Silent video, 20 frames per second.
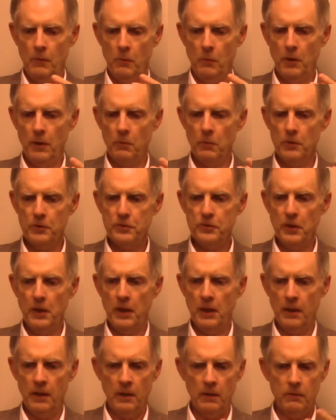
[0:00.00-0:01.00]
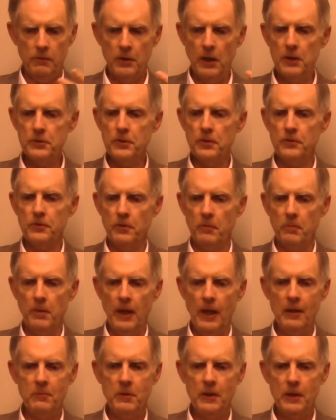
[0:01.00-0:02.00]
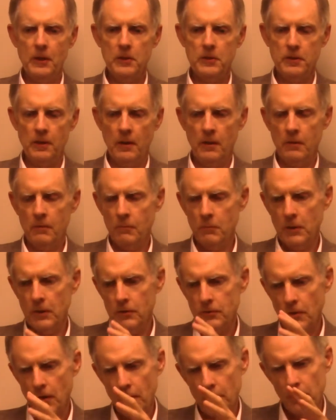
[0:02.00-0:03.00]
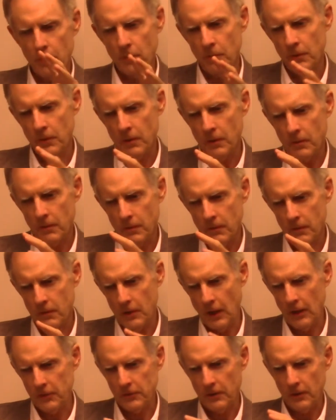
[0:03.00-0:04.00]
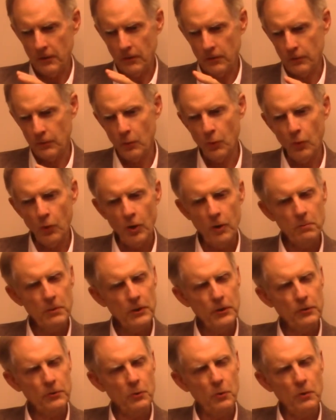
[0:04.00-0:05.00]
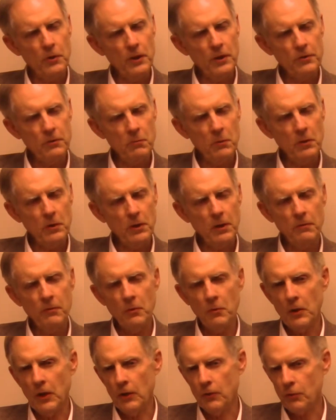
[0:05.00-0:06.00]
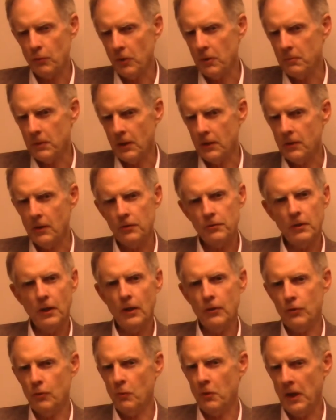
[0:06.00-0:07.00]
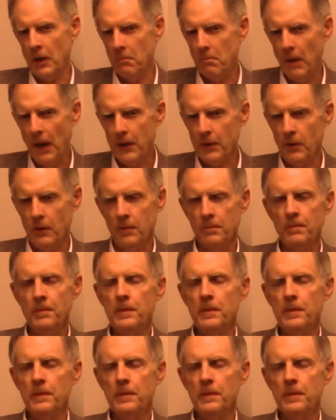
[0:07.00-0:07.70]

We were seeing dozens of babies, and we started doing testing the score, but the score doesn't really give you any treatment. It doesn't get you any better.